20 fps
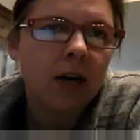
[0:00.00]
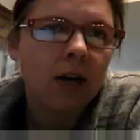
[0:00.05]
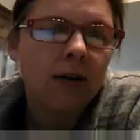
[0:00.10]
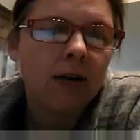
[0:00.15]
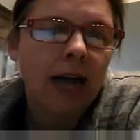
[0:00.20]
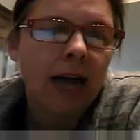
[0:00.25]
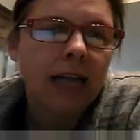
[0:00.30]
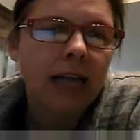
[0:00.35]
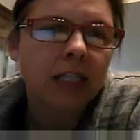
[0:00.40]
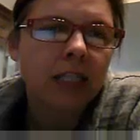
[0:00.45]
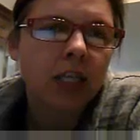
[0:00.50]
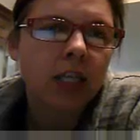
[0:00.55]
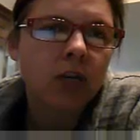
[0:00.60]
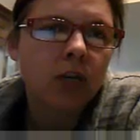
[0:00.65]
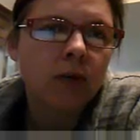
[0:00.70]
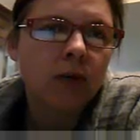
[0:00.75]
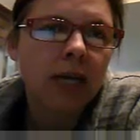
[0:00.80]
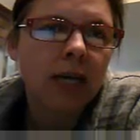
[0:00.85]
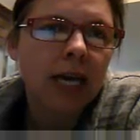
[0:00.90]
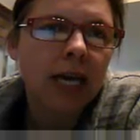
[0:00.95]
Okay, so
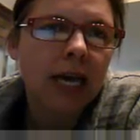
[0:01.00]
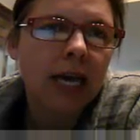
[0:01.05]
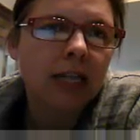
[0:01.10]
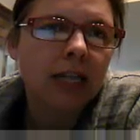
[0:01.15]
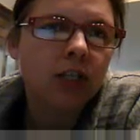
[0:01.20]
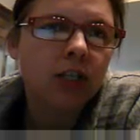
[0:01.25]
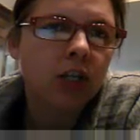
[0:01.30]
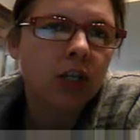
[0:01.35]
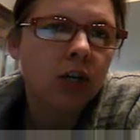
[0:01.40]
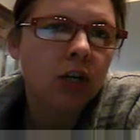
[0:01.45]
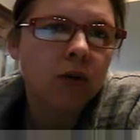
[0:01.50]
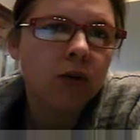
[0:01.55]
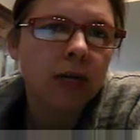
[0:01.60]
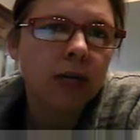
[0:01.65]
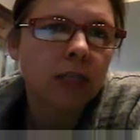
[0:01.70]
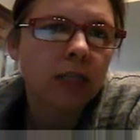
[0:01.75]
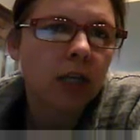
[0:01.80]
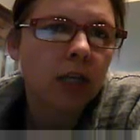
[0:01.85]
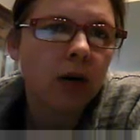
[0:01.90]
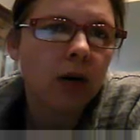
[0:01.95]
you can't, and 2
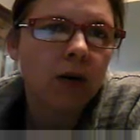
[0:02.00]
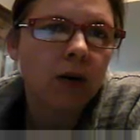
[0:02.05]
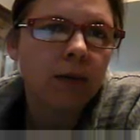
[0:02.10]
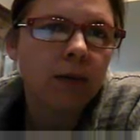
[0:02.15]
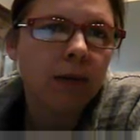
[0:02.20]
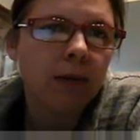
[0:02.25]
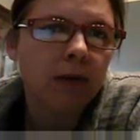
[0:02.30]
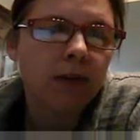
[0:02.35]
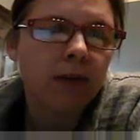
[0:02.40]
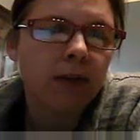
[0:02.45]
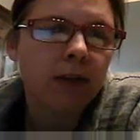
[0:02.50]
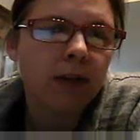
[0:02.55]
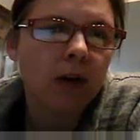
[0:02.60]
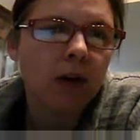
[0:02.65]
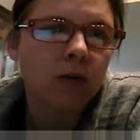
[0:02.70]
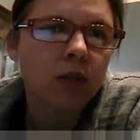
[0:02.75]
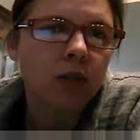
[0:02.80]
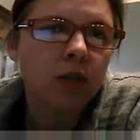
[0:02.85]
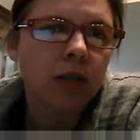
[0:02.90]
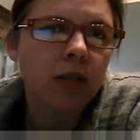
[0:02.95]
doesn't go into both of
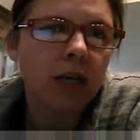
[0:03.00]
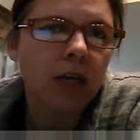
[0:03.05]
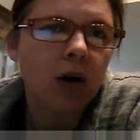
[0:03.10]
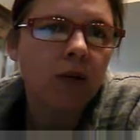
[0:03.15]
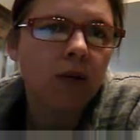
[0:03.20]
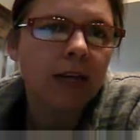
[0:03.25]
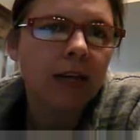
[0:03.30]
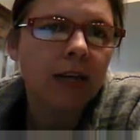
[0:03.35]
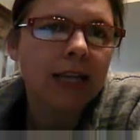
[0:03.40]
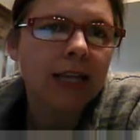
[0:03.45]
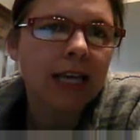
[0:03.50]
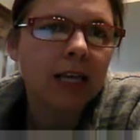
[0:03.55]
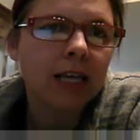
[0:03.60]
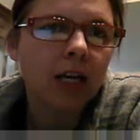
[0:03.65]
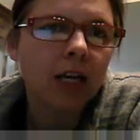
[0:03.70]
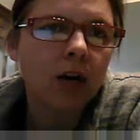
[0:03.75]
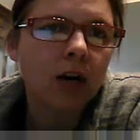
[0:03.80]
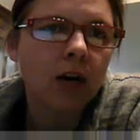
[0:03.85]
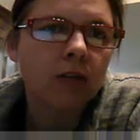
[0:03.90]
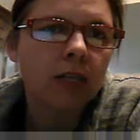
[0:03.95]
those. So the only thing
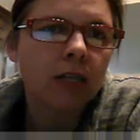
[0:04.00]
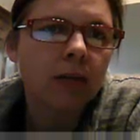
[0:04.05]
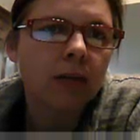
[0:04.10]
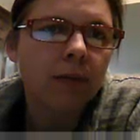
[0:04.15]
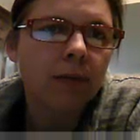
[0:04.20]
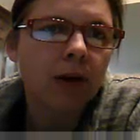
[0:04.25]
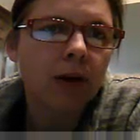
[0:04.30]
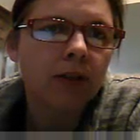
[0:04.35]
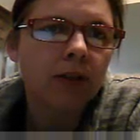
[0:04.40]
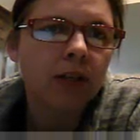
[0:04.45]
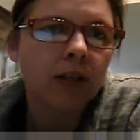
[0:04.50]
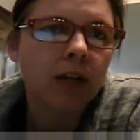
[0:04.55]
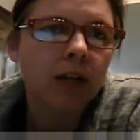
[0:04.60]
that goes into both of